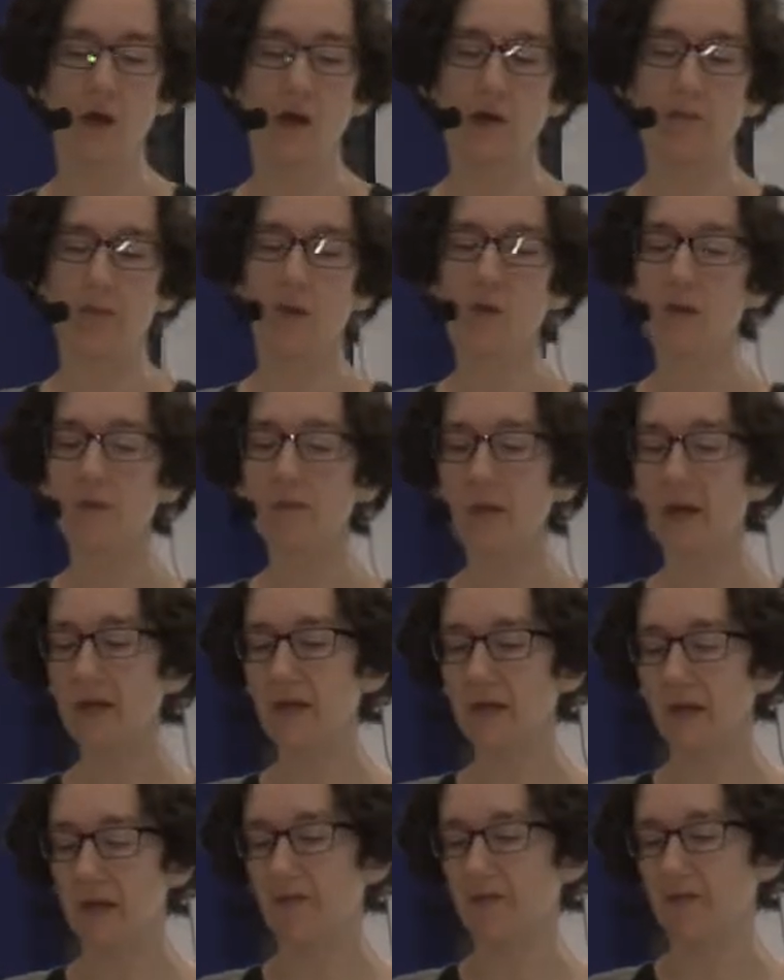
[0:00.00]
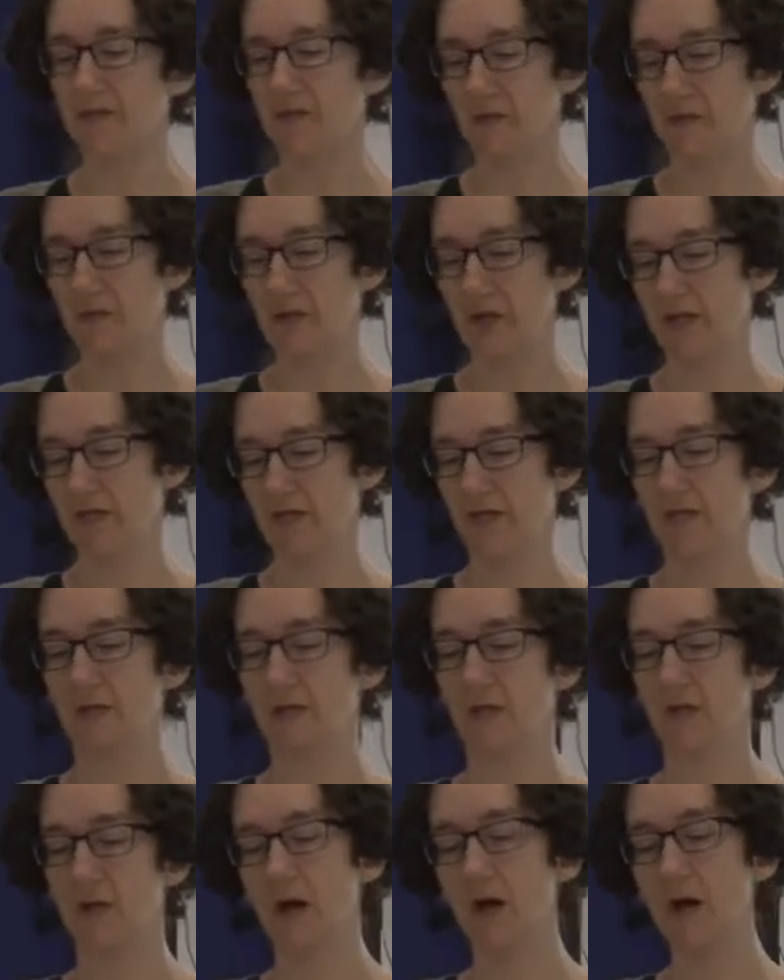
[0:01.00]
but we might have, in some cases,
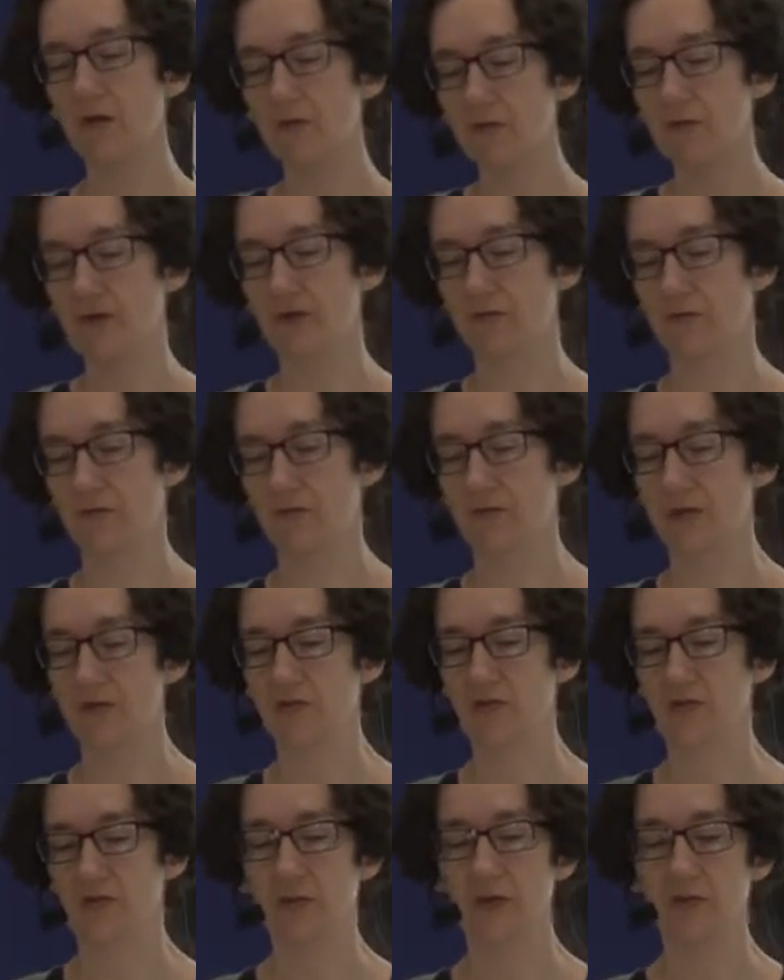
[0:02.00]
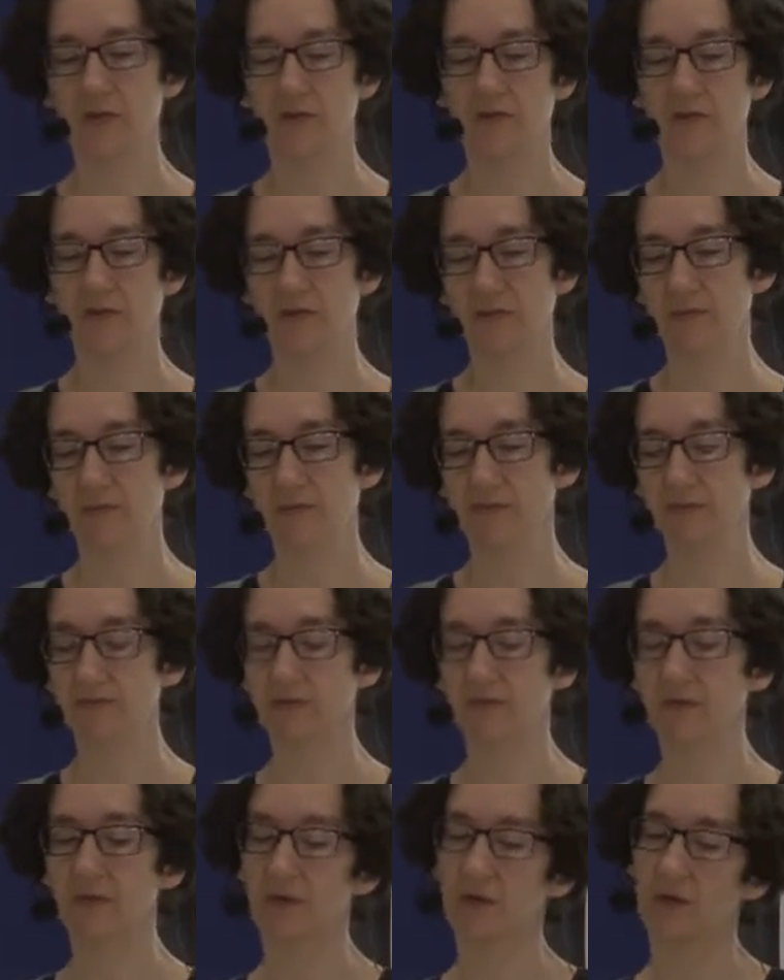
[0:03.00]
other information or other
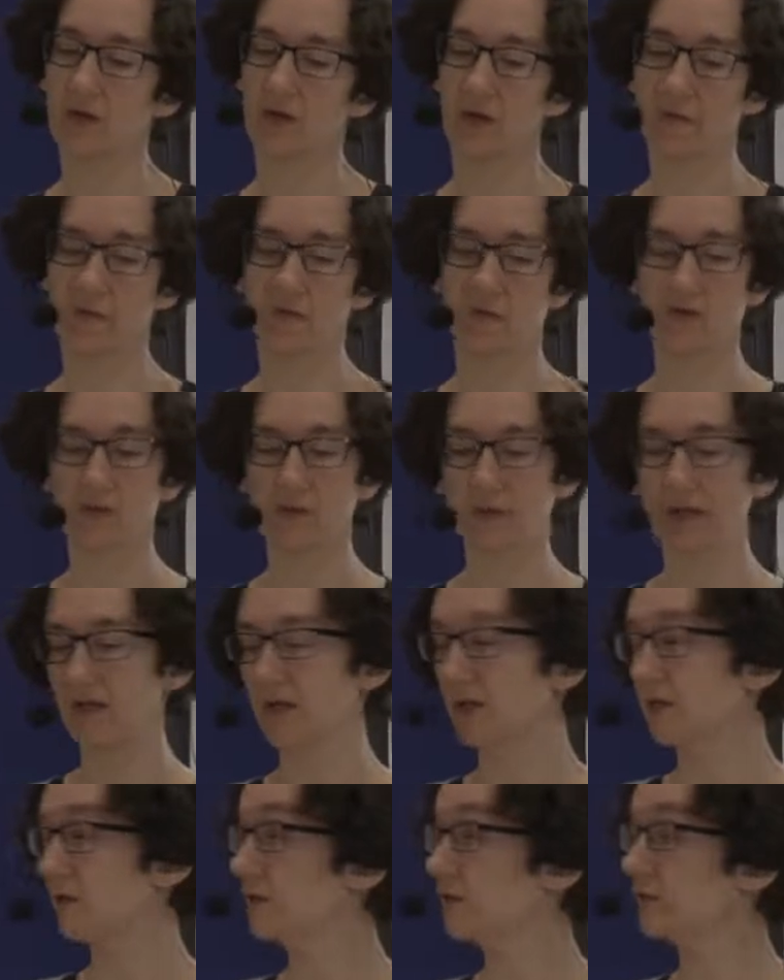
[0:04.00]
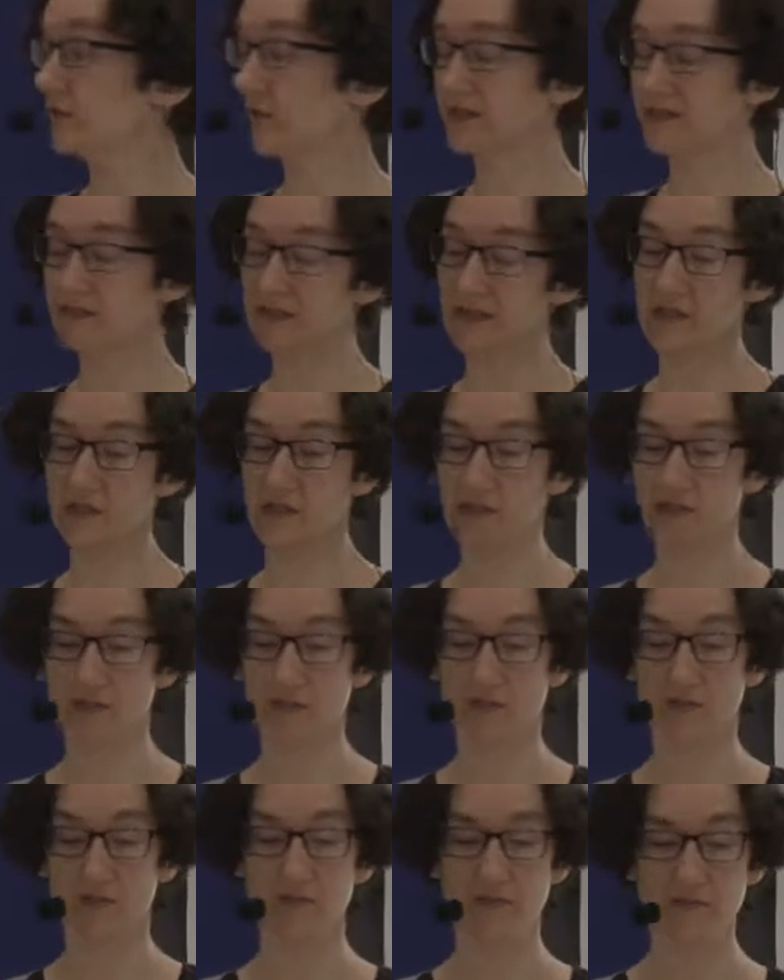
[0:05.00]
labels. Those might include translations
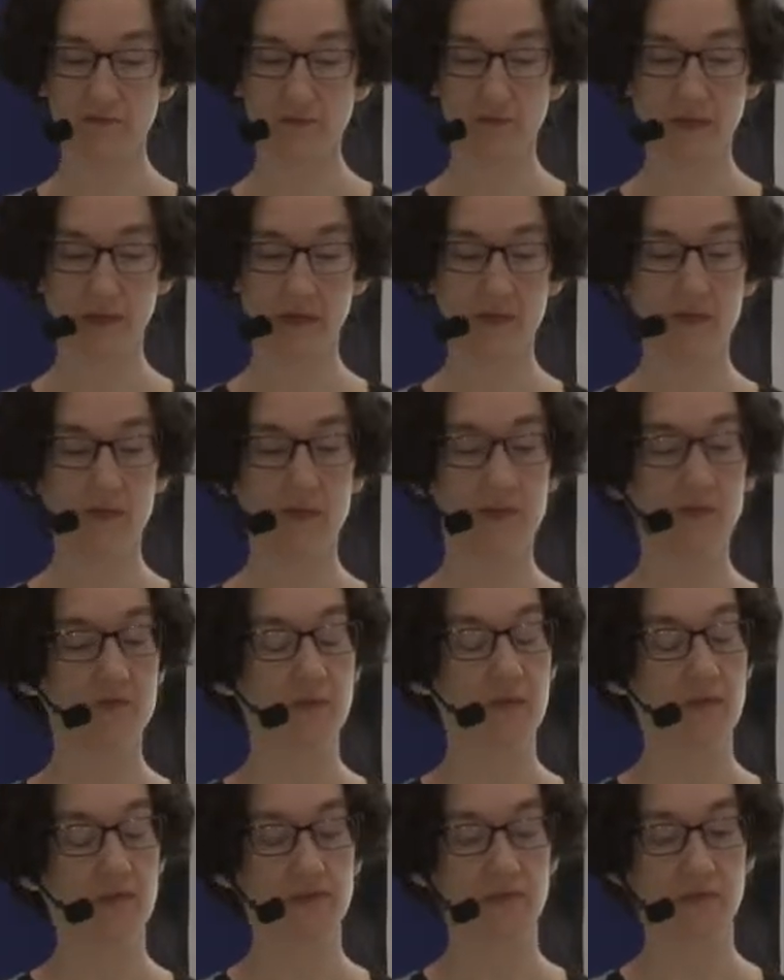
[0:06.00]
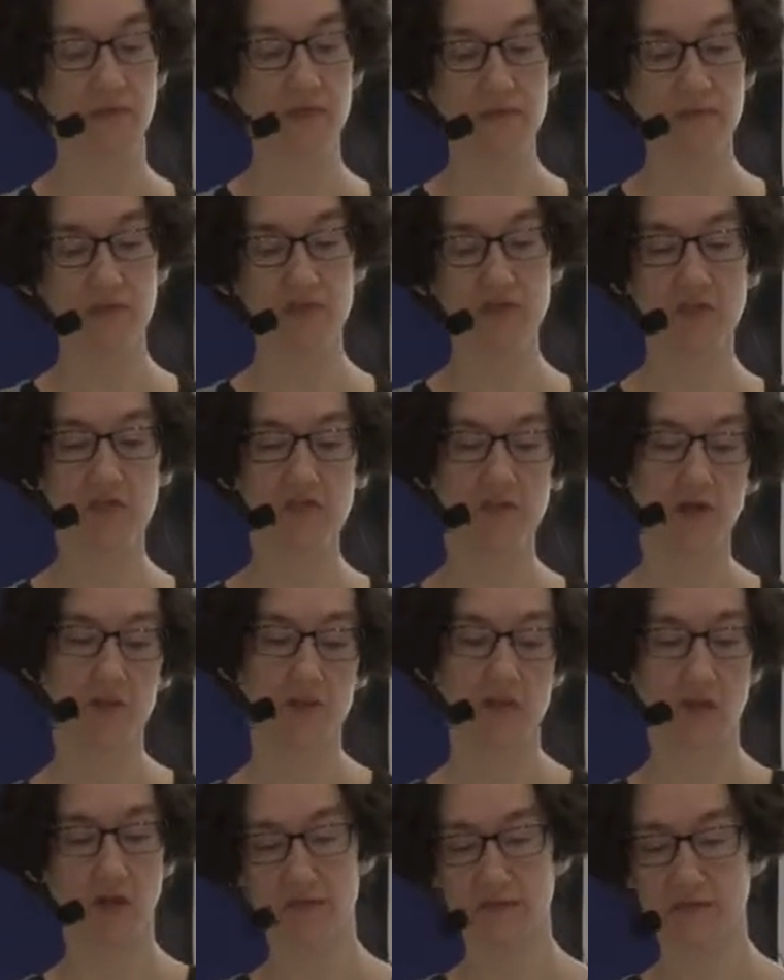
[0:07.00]
into a different language, maybe some images,
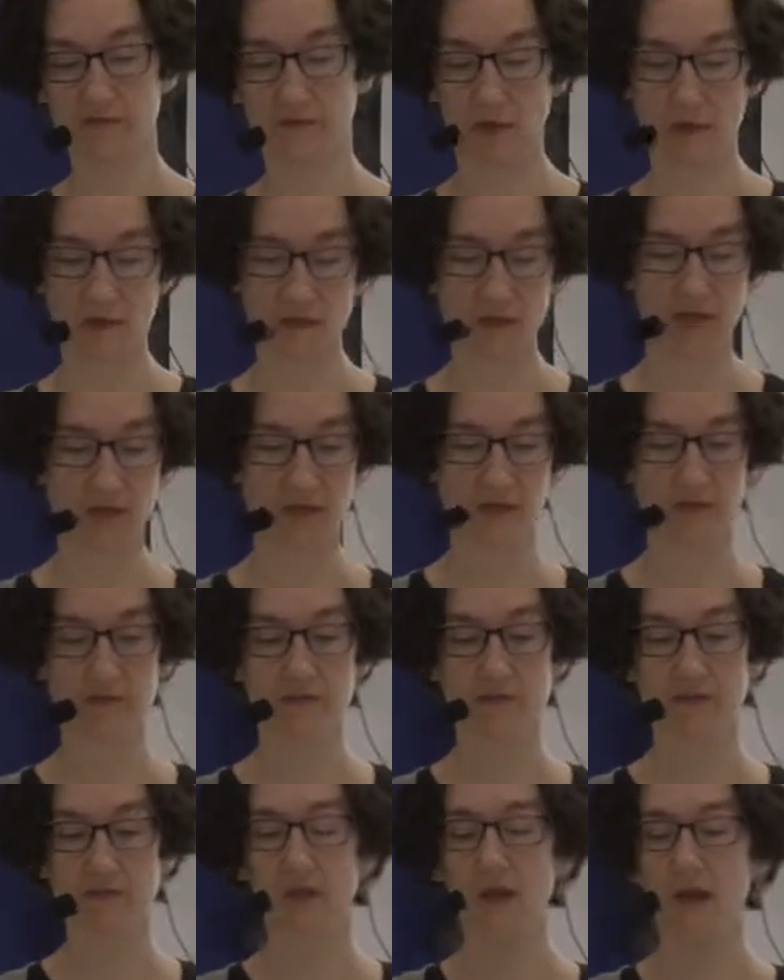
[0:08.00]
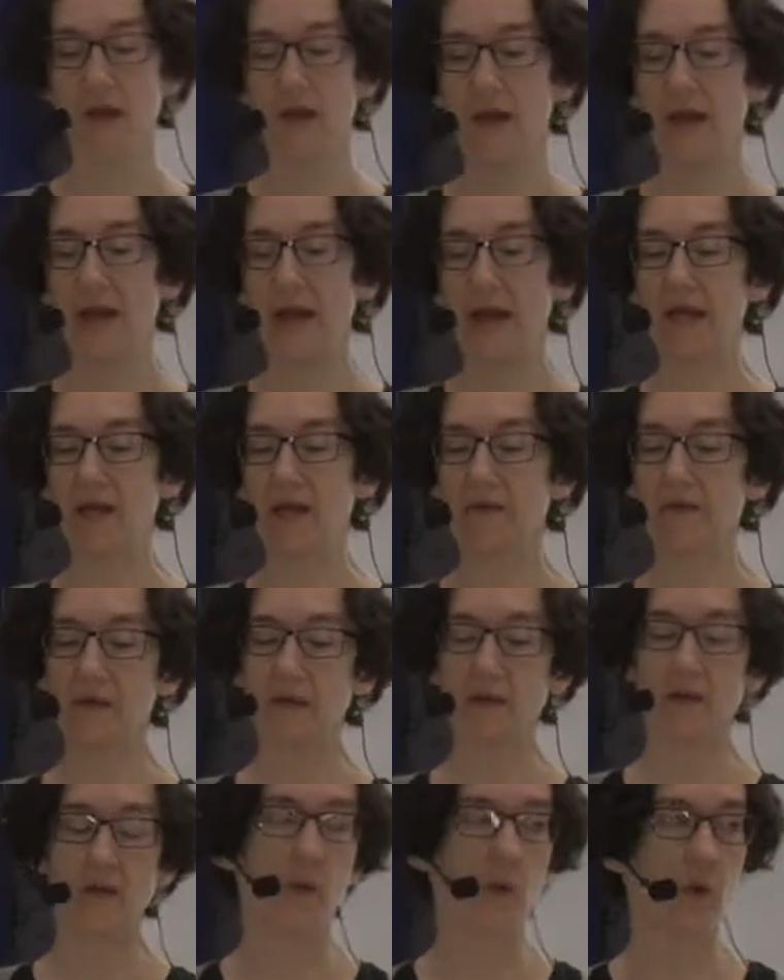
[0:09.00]
other kinds of context. And I
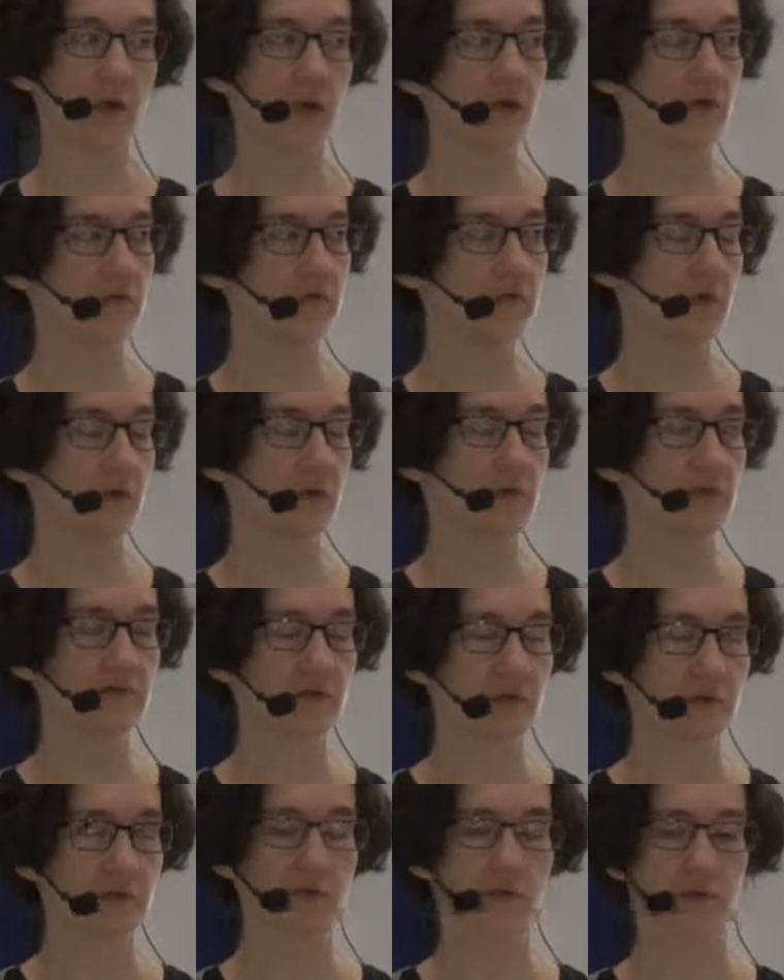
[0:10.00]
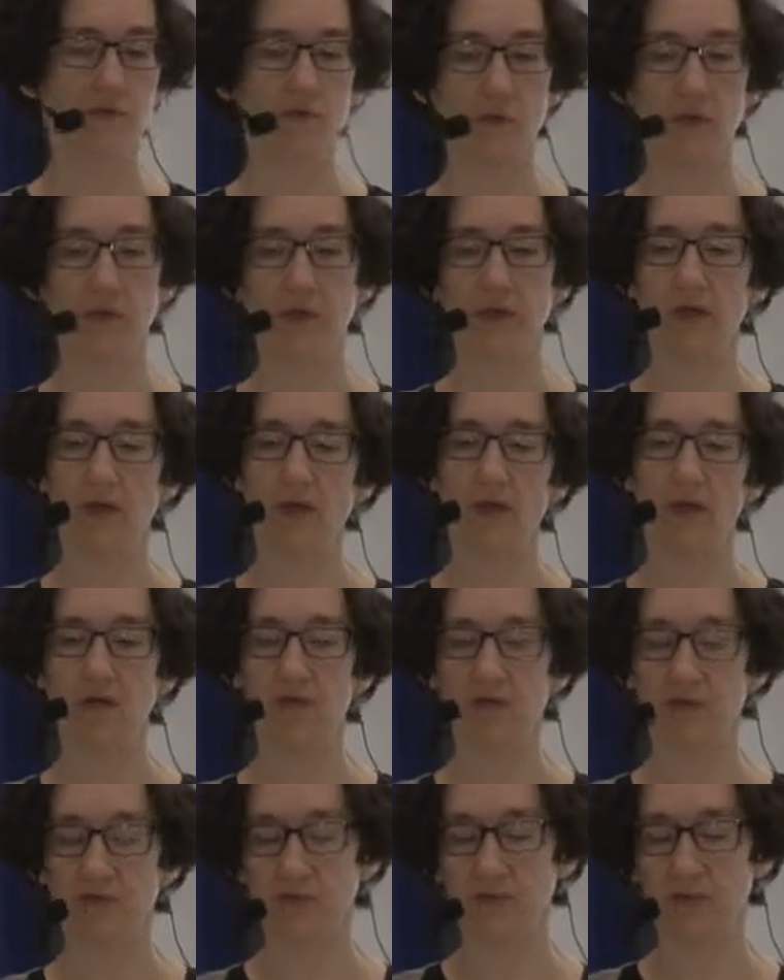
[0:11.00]
think what I've learned from sort of looking at
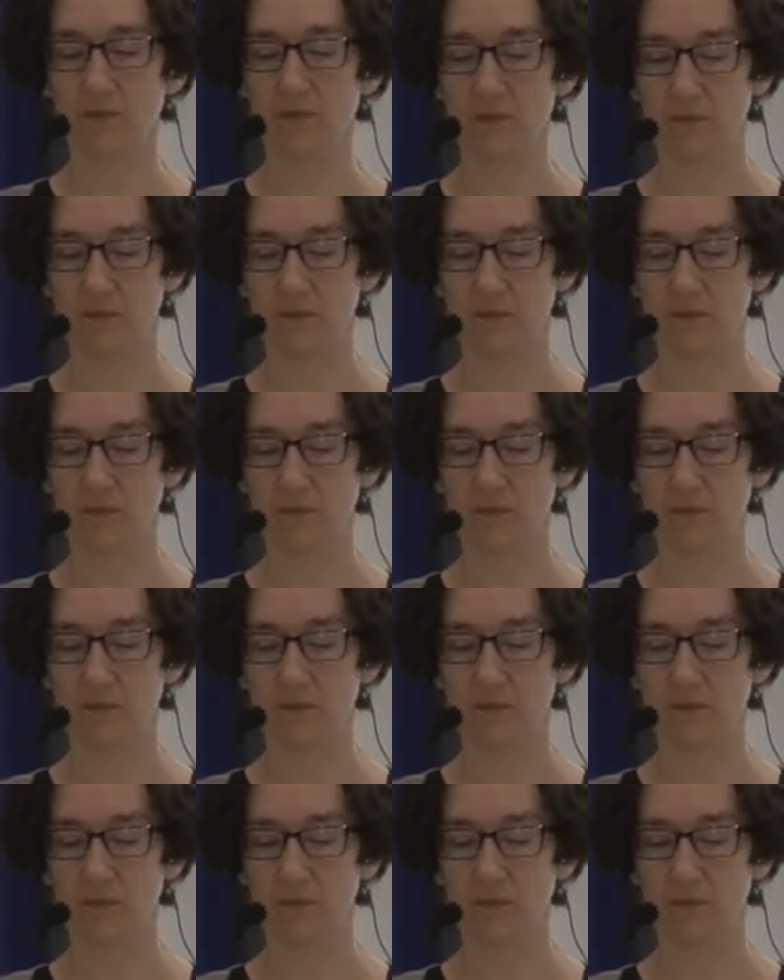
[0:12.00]
different